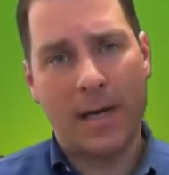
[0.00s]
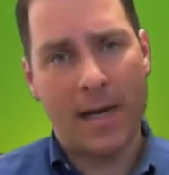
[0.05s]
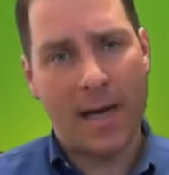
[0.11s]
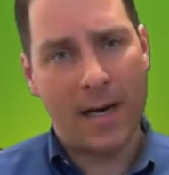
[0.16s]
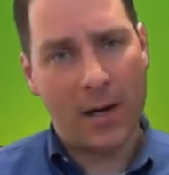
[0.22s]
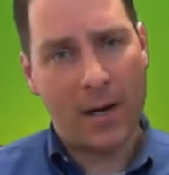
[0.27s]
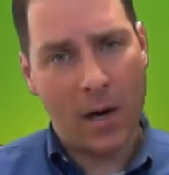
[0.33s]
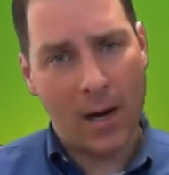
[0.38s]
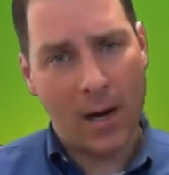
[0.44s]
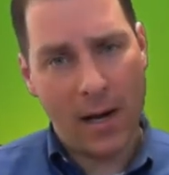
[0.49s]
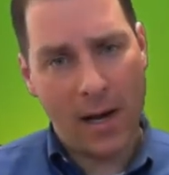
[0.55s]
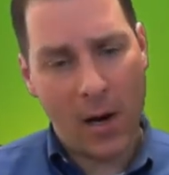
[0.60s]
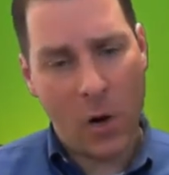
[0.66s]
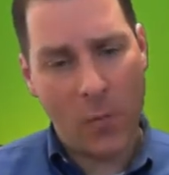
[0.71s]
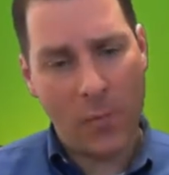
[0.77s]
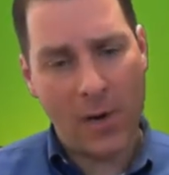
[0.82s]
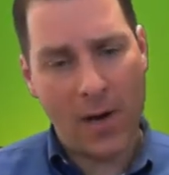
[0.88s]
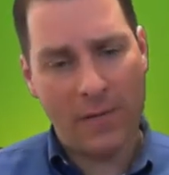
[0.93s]
again,
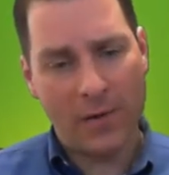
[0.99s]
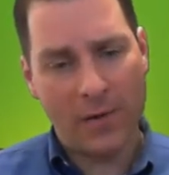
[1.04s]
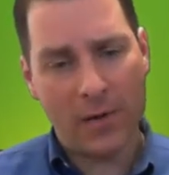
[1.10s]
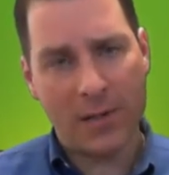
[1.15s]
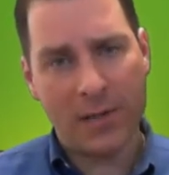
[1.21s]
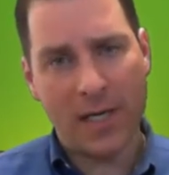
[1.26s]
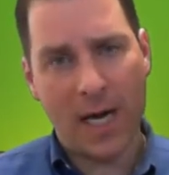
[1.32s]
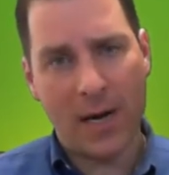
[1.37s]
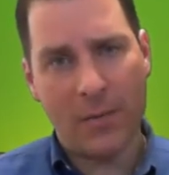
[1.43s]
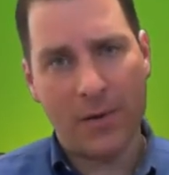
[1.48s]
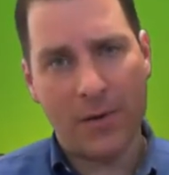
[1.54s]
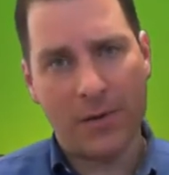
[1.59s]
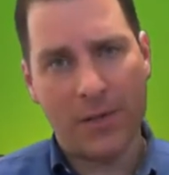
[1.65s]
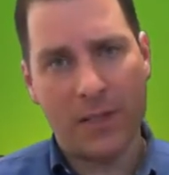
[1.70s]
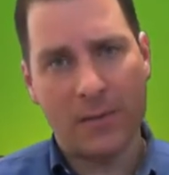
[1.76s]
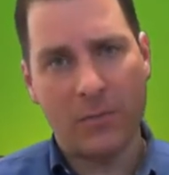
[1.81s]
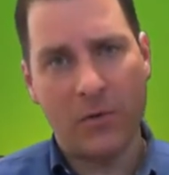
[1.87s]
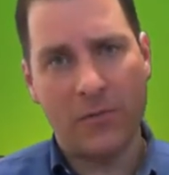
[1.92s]
I hope you have a good time
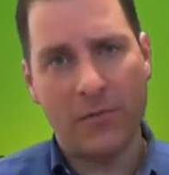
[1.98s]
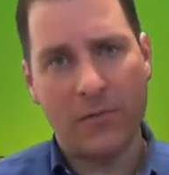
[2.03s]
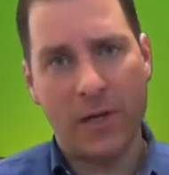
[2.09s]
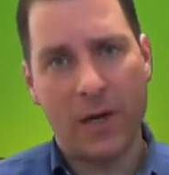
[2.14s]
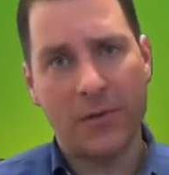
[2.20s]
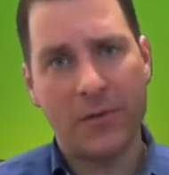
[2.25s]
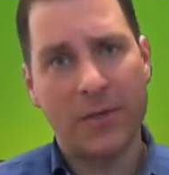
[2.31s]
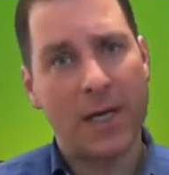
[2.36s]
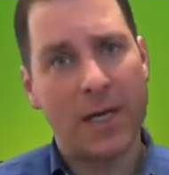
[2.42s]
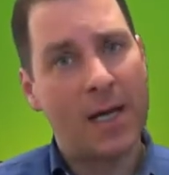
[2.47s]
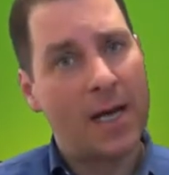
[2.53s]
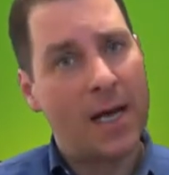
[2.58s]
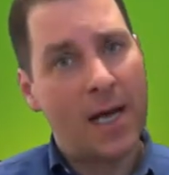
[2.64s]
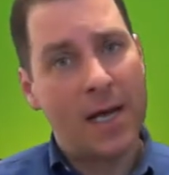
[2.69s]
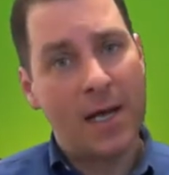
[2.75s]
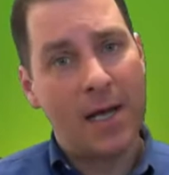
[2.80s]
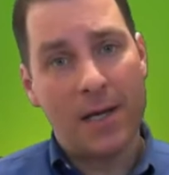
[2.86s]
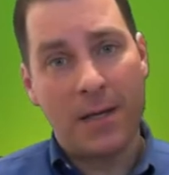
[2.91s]
with these move notes.
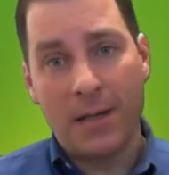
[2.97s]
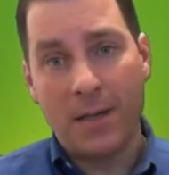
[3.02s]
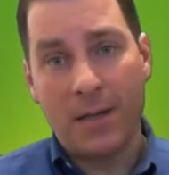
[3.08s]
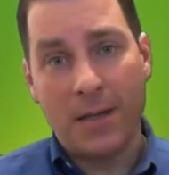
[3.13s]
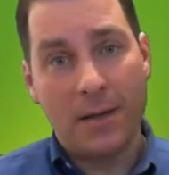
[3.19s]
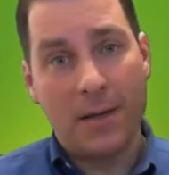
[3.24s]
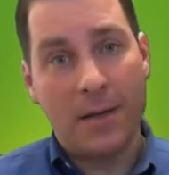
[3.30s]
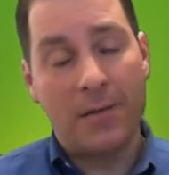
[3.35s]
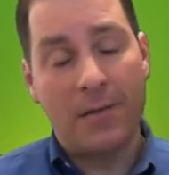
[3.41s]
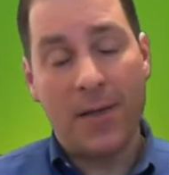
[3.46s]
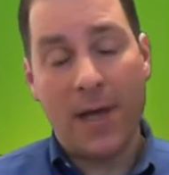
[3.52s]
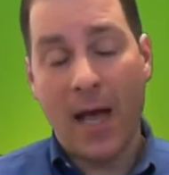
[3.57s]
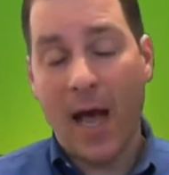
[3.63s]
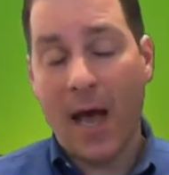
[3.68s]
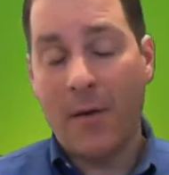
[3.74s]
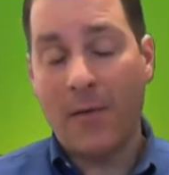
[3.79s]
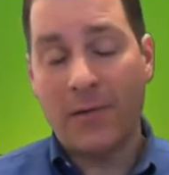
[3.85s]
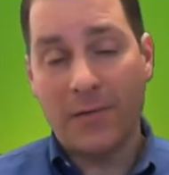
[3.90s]

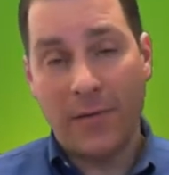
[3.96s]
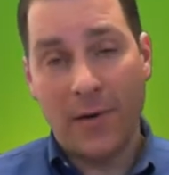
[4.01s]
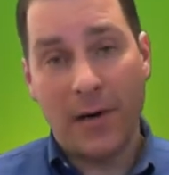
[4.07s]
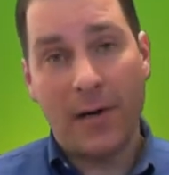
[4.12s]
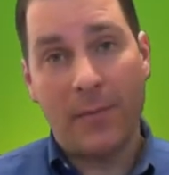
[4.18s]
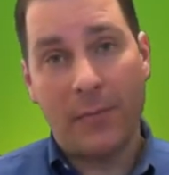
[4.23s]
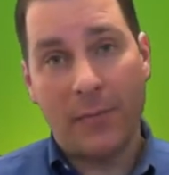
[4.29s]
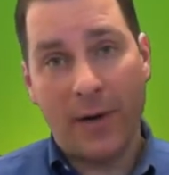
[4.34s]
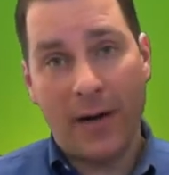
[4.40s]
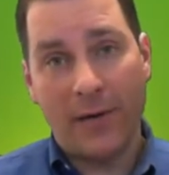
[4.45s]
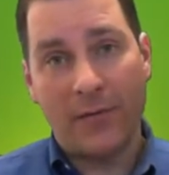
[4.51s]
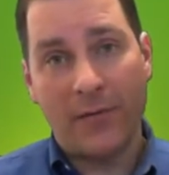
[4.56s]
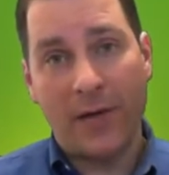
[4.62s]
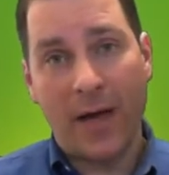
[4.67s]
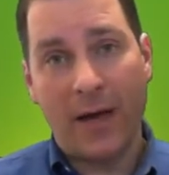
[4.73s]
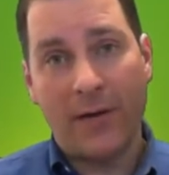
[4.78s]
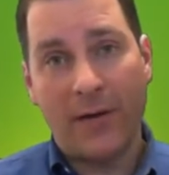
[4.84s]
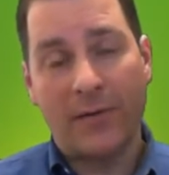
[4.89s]
I was very
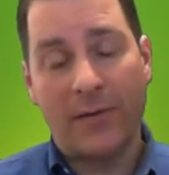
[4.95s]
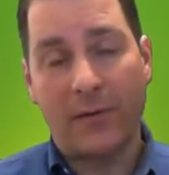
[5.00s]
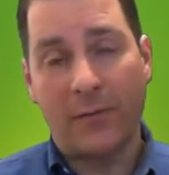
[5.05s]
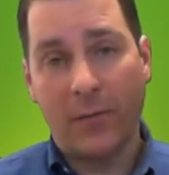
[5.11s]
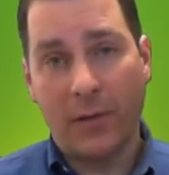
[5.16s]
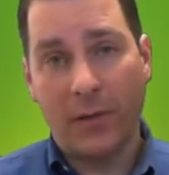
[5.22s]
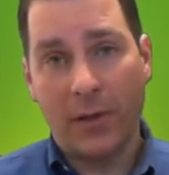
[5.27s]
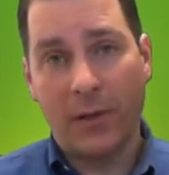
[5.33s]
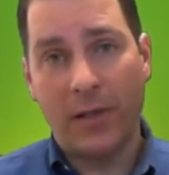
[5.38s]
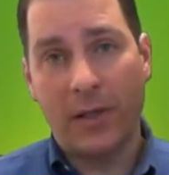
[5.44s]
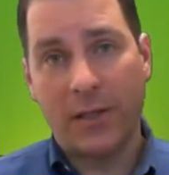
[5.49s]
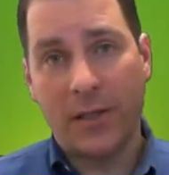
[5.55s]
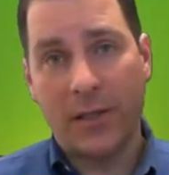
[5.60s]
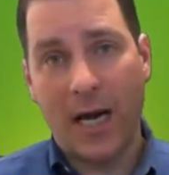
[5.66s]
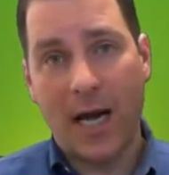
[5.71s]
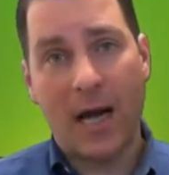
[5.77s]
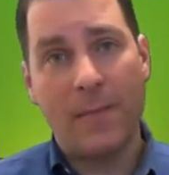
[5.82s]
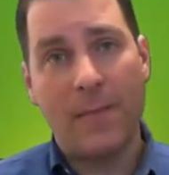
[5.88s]
impressed, guys. Did a really good
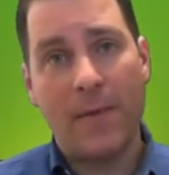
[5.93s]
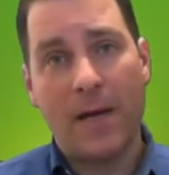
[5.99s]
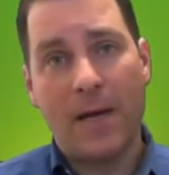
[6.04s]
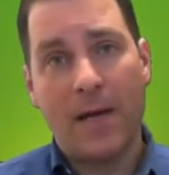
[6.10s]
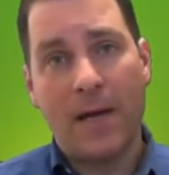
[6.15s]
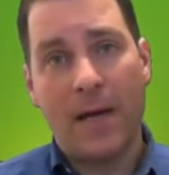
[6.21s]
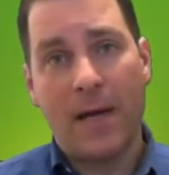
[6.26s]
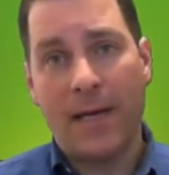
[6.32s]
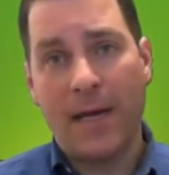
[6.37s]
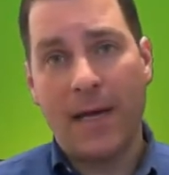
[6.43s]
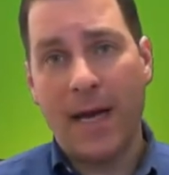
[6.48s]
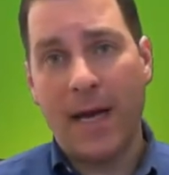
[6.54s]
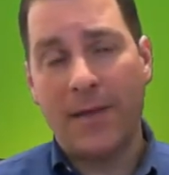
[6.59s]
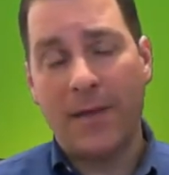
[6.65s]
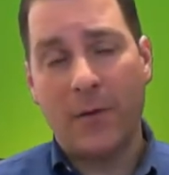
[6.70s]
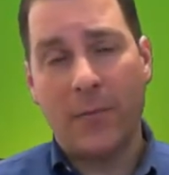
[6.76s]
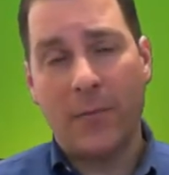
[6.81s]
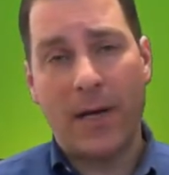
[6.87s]
job.
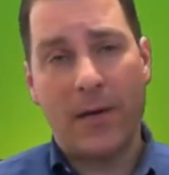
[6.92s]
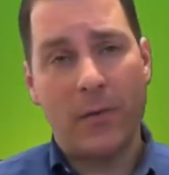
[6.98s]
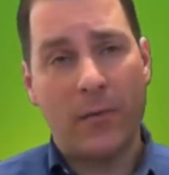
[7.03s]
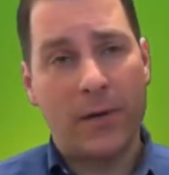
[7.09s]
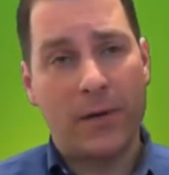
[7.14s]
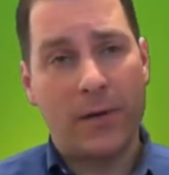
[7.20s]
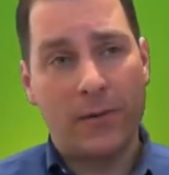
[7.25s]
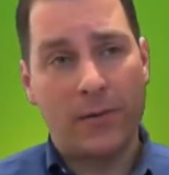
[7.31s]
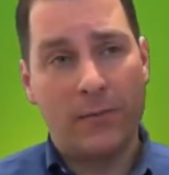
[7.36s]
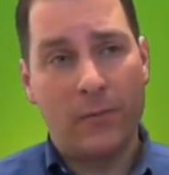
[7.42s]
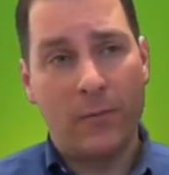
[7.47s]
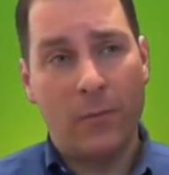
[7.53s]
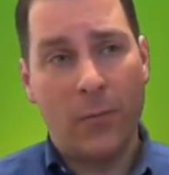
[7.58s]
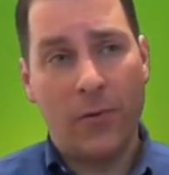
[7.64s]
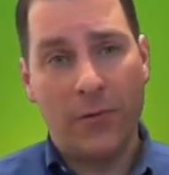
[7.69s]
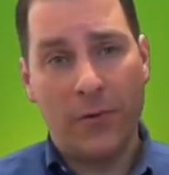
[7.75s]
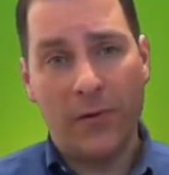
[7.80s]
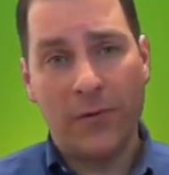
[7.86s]
Again, I think we had only,
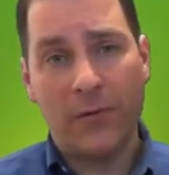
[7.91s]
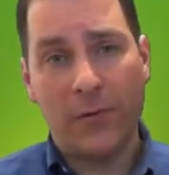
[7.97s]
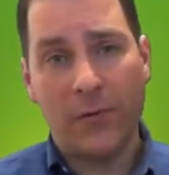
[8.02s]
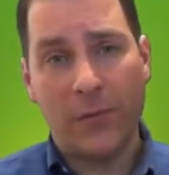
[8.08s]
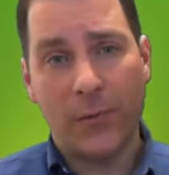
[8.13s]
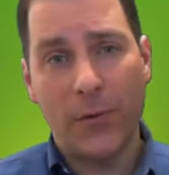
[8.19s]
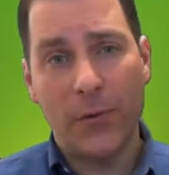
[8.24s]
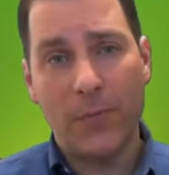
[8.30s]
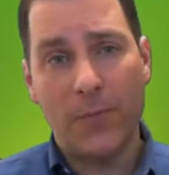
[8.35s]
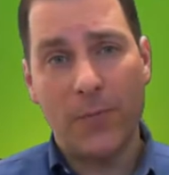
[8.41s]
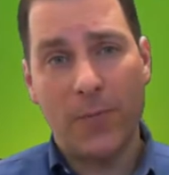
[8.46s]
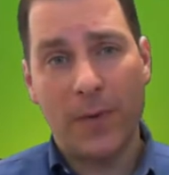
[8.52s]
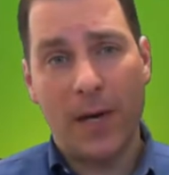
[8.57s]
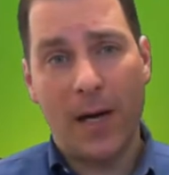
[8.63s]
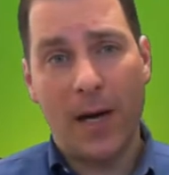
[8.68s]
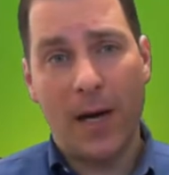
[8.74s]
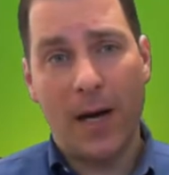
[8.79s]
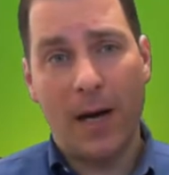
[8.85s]
with this
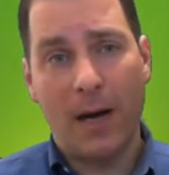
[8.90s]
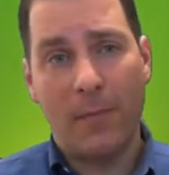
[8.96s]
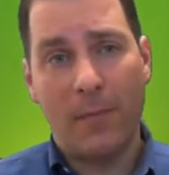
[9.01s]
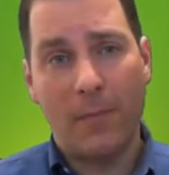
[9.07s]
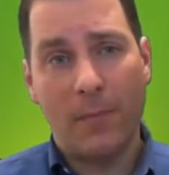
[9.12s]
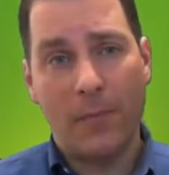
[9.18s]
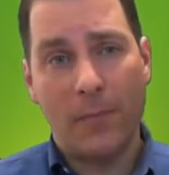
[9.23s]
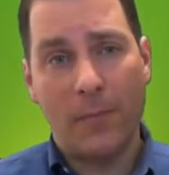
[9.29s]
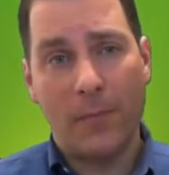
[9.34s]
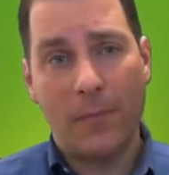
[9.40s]
group, I